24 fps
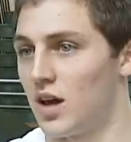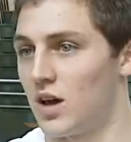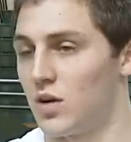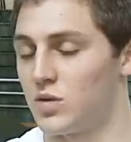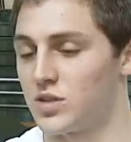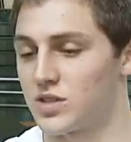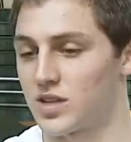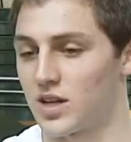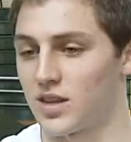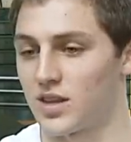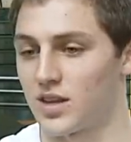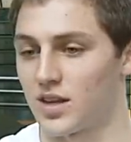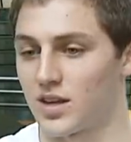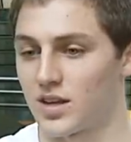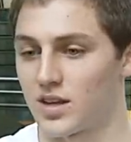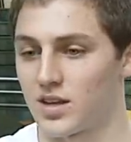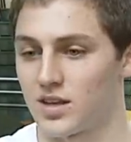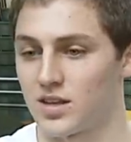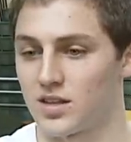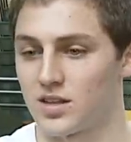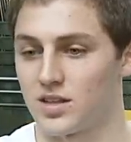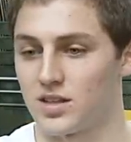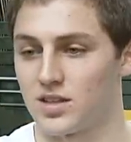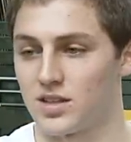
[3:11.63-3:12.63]
which I
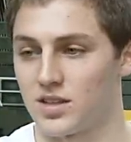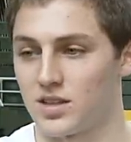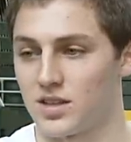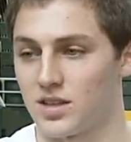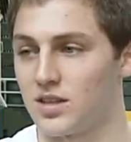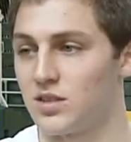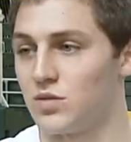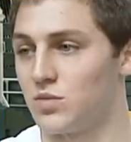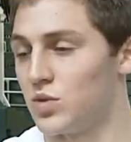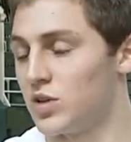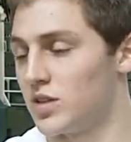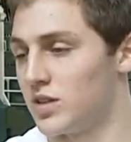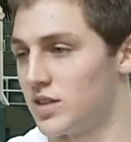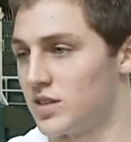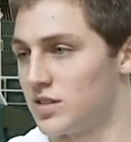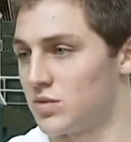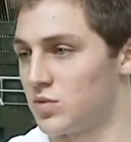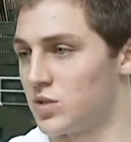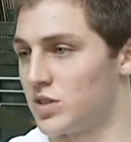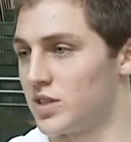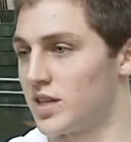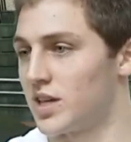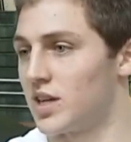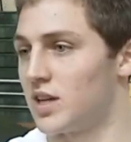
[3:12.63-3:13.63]
think is
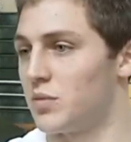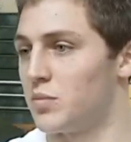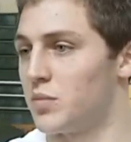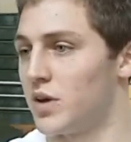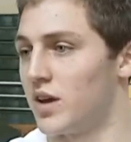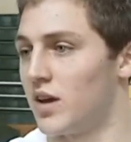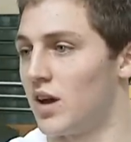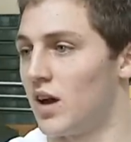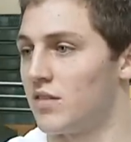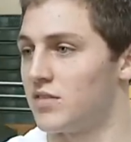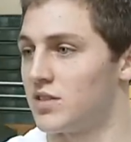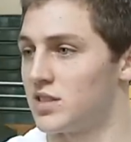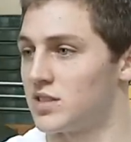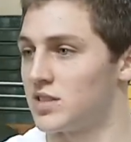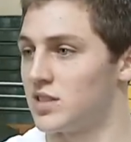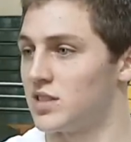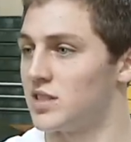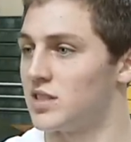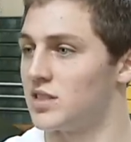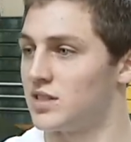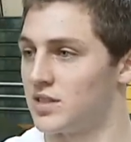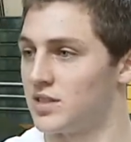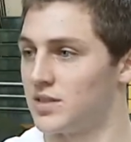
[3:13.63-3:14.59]
really going to pay off this year.